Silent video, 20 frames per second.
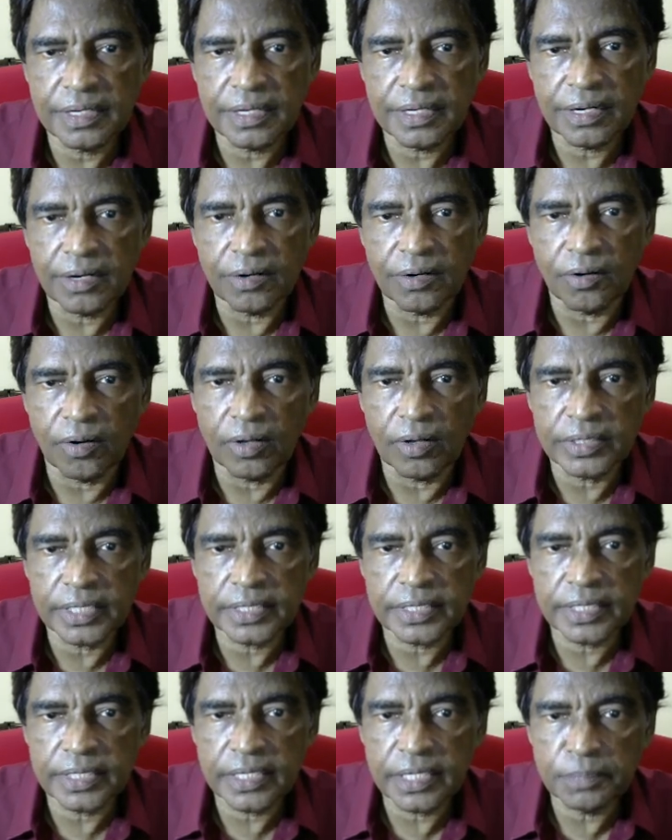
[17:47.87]
All the
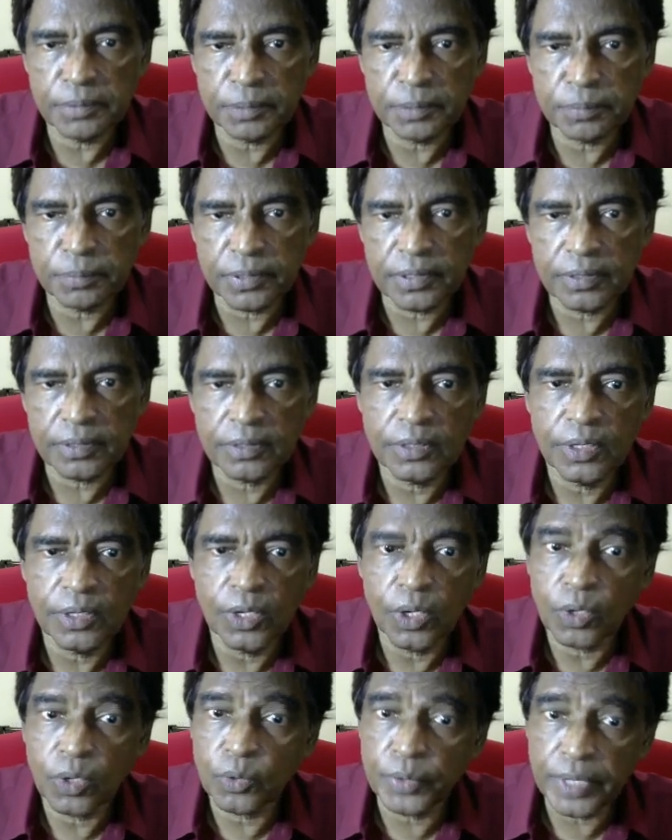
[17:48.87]
30 people
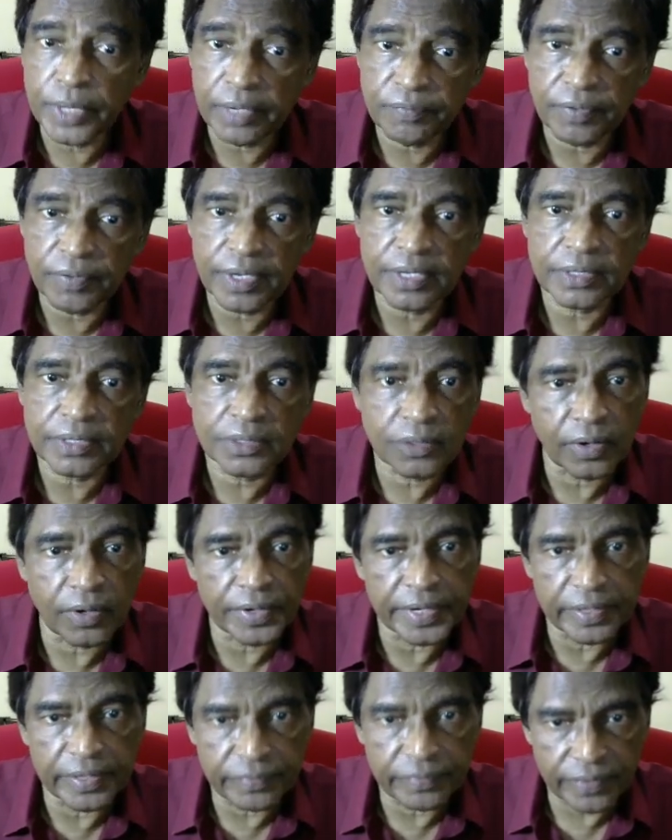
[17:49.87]
could have thought
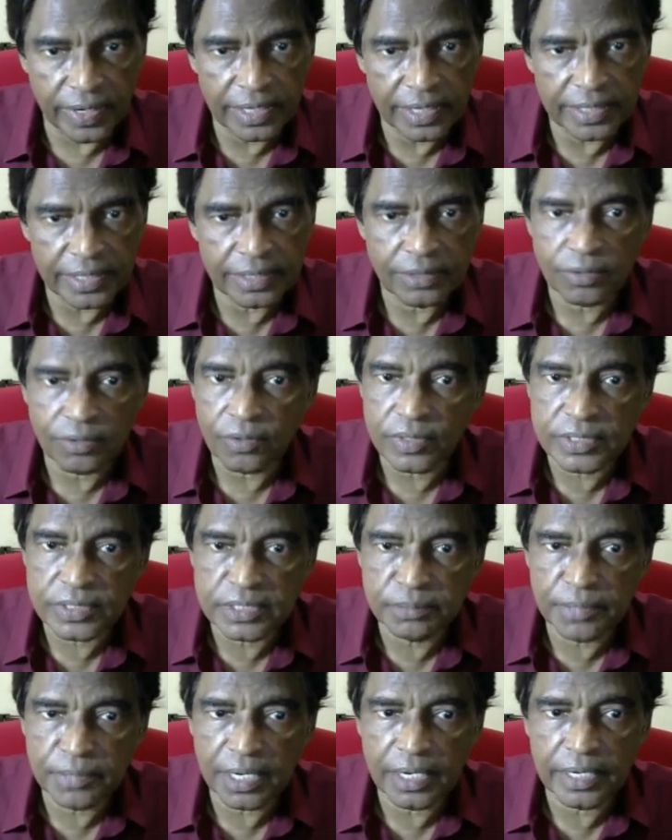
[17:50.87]
differently or
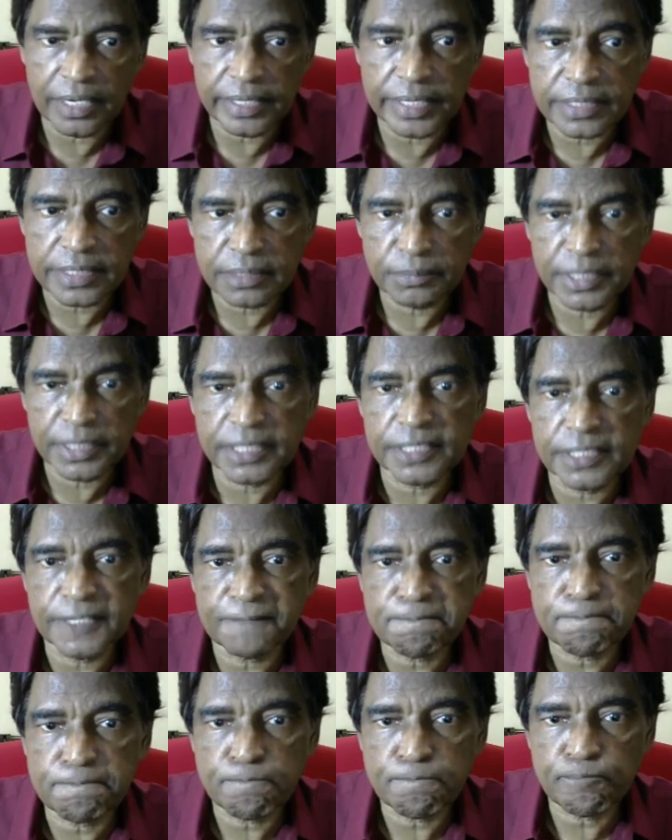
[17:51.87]
similarly, it doesn't matter.
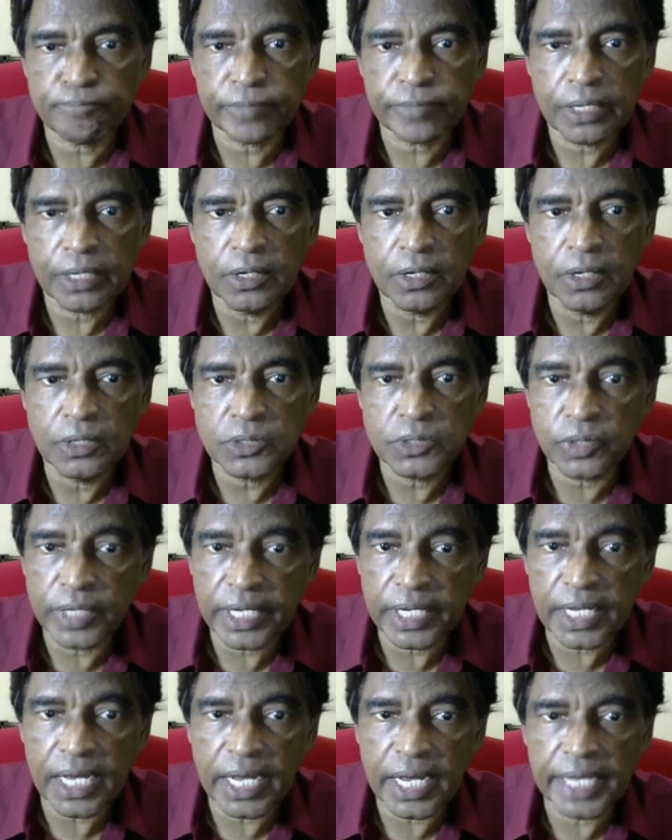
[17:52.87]
So you get
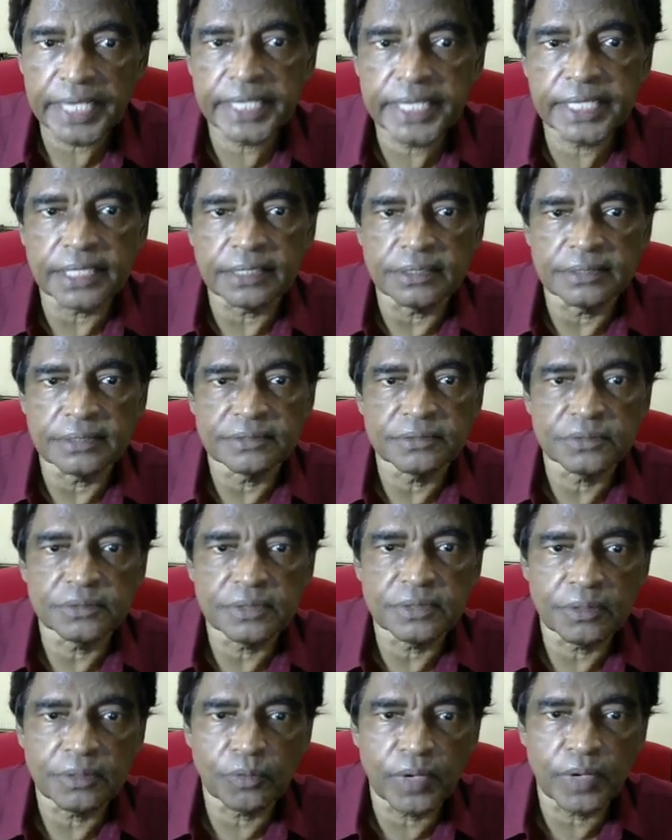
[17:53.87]
an idea.
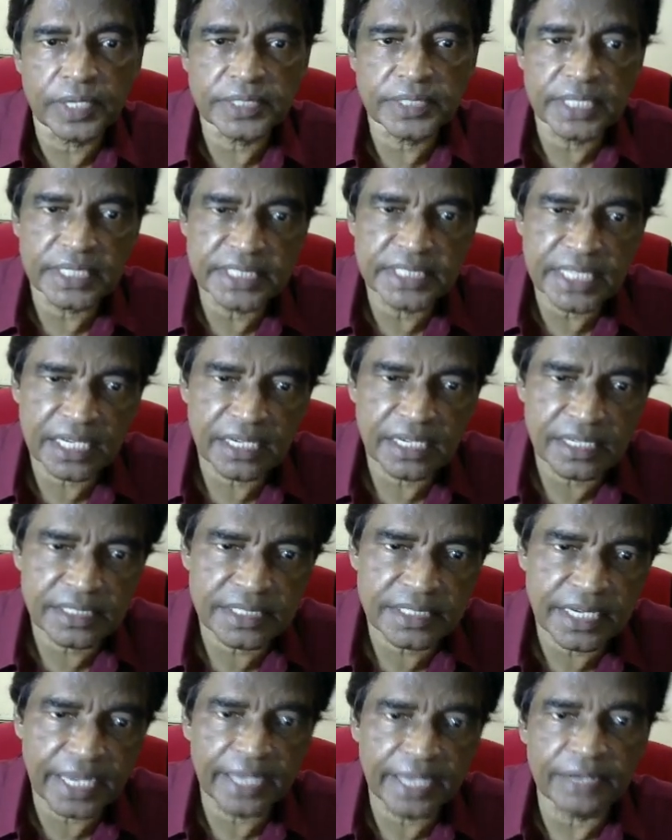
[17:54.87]
What's the general
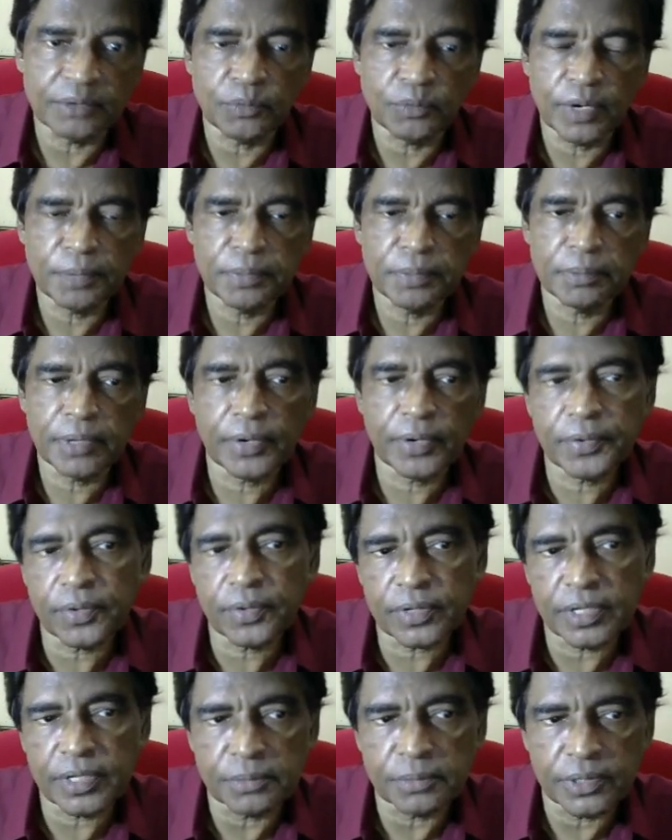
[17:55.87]
trend? What people are
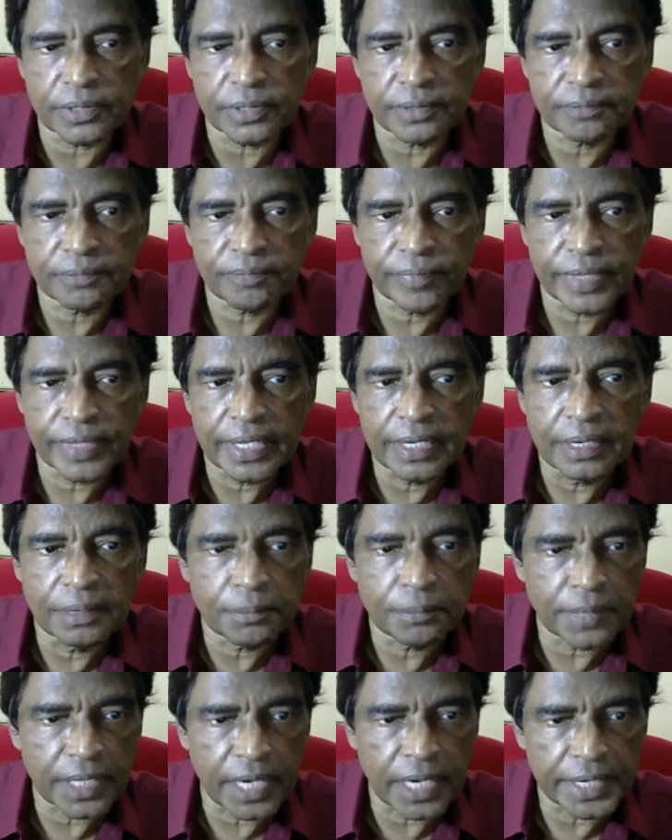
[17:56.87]
talking about?
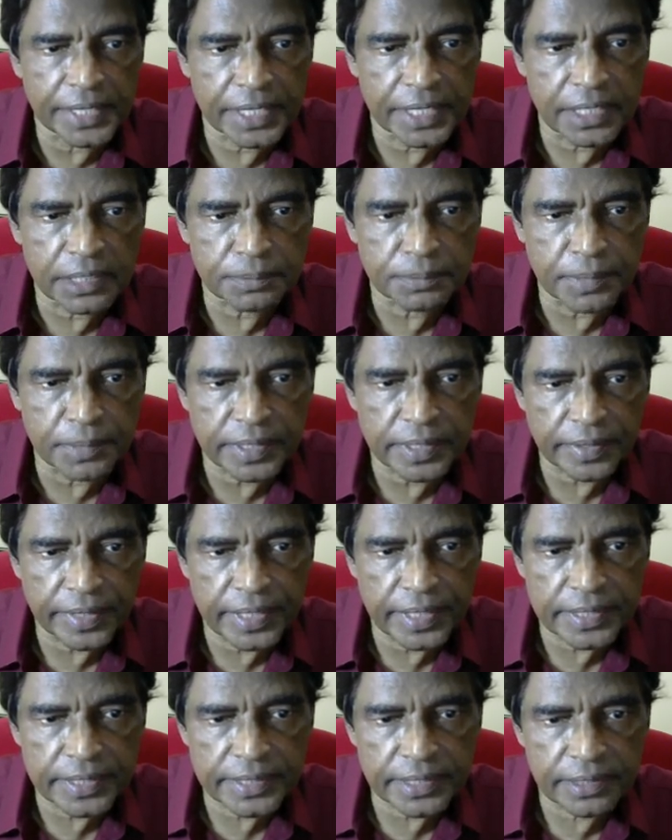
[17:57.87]
The articles must be
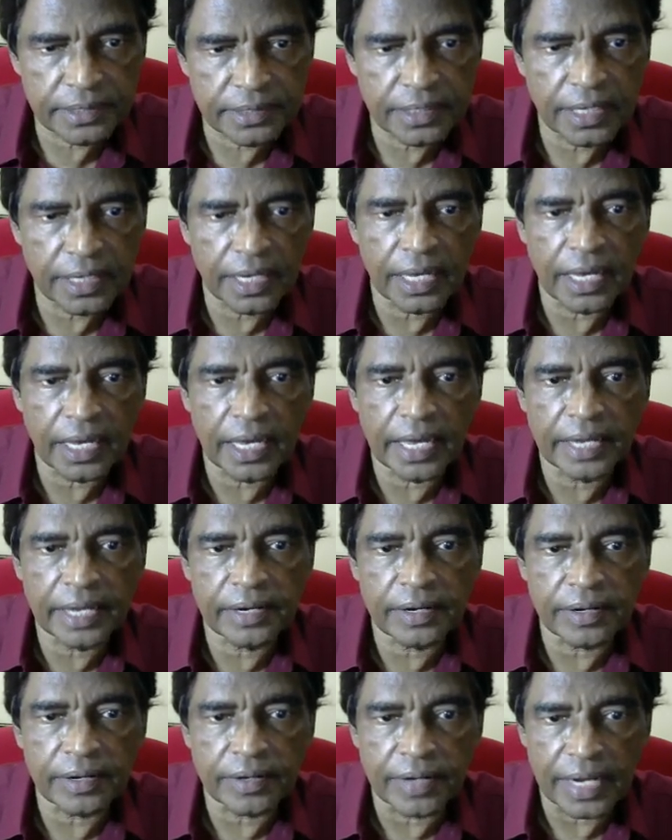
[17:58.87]
recent and
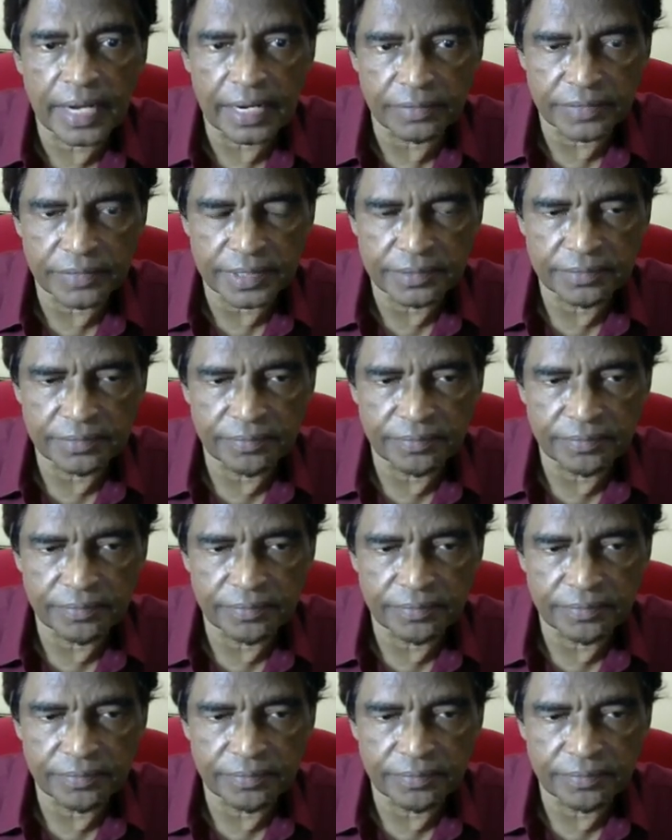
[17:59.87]
relevant.